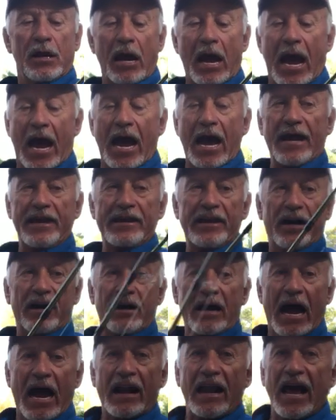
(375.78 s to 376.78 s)

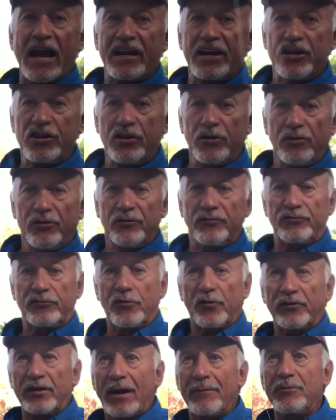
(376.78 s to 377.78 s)
I like to use,
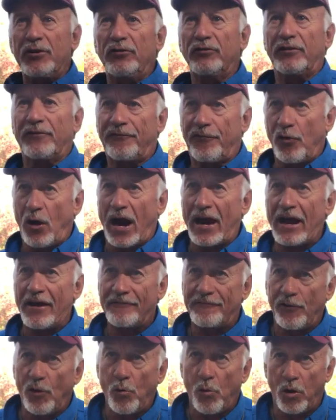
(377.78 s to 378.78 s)
because I'm using 4, I
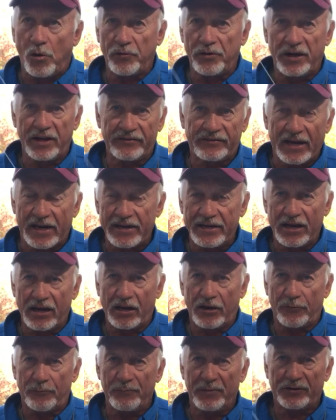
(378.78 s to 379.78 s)
got 4 on this, that
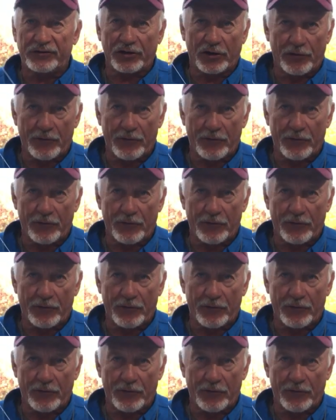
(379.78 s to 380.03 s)
yellow Mr.